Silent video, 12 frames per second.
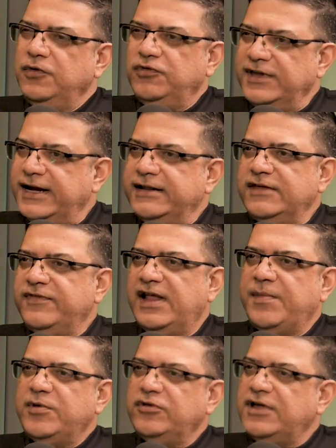You think anything
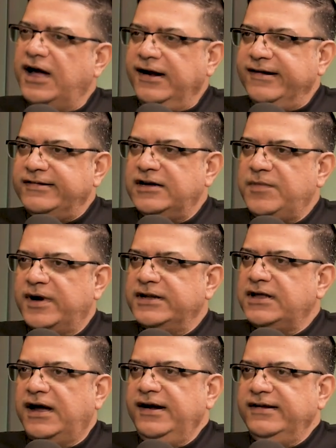will happen on the unlisted
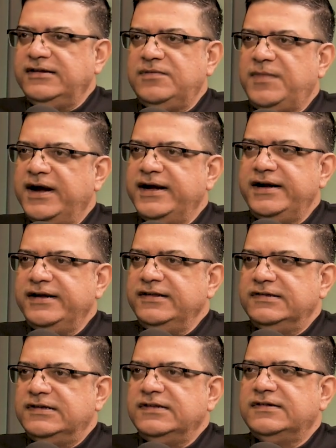market? The unlisted market
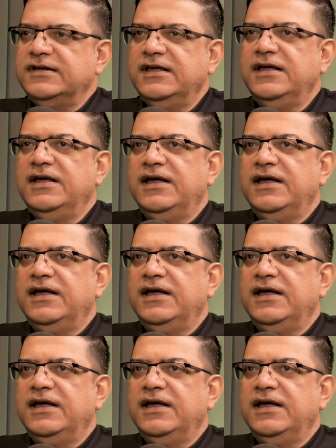is just,